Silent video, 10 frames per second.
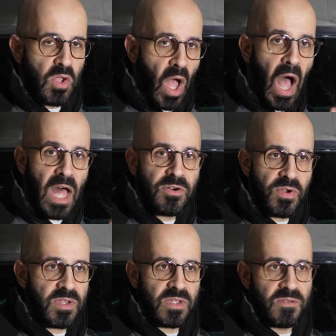
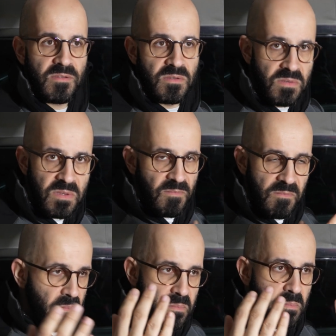100 and
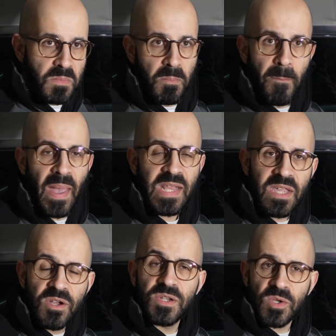many
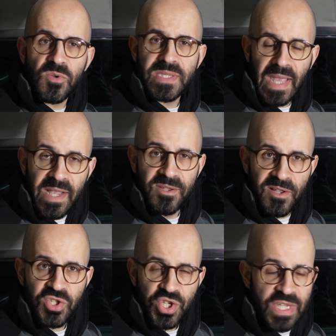years old
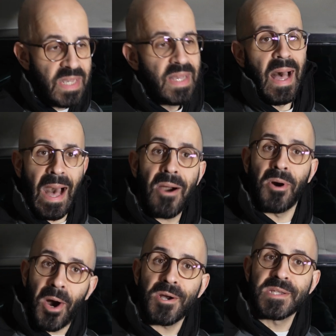technology. How
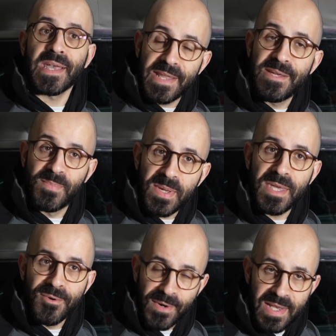hard can it
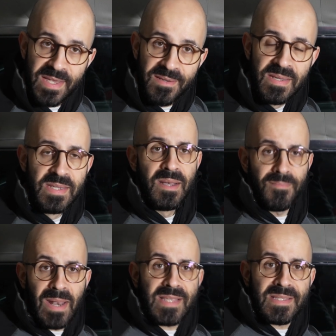be, really?
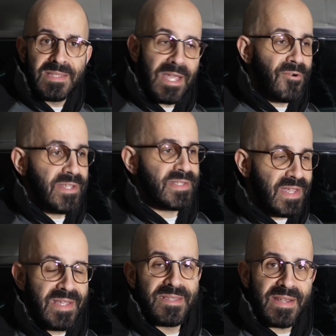Plus, there is
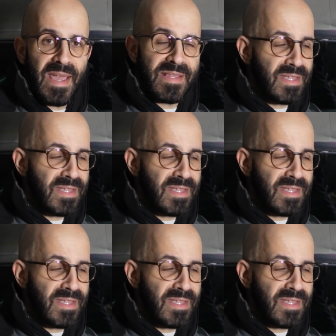the internet,